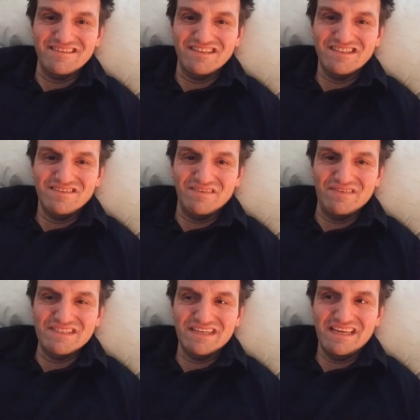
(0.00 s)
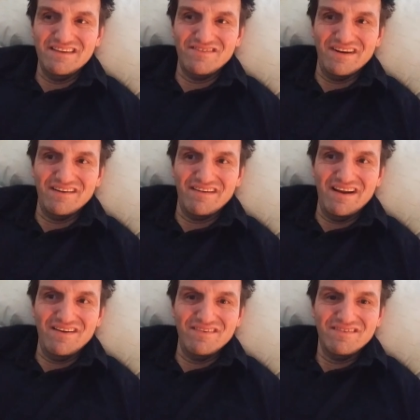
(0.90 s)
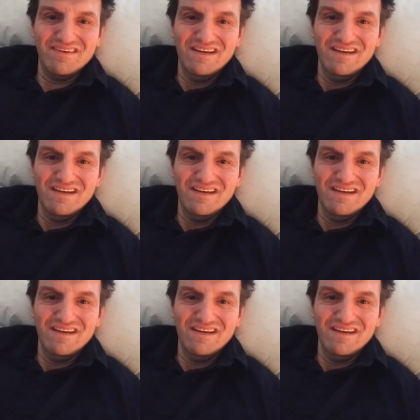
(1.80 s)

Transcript: Just a bunch of kids running around